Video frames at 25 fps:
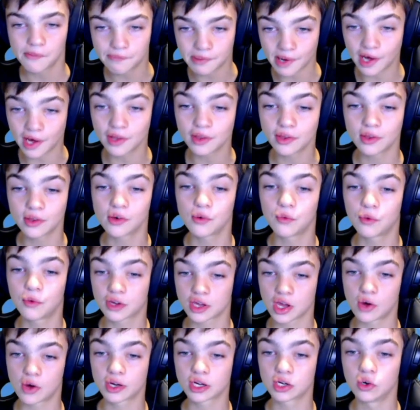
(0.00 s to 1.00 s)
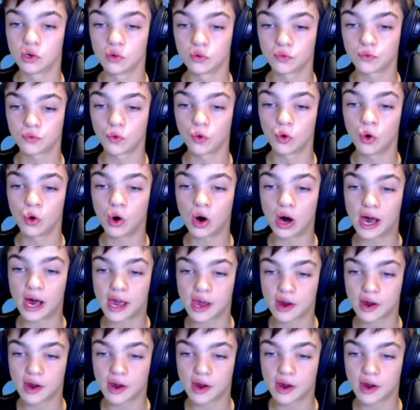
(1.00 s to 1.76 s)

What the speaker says: But we're going all for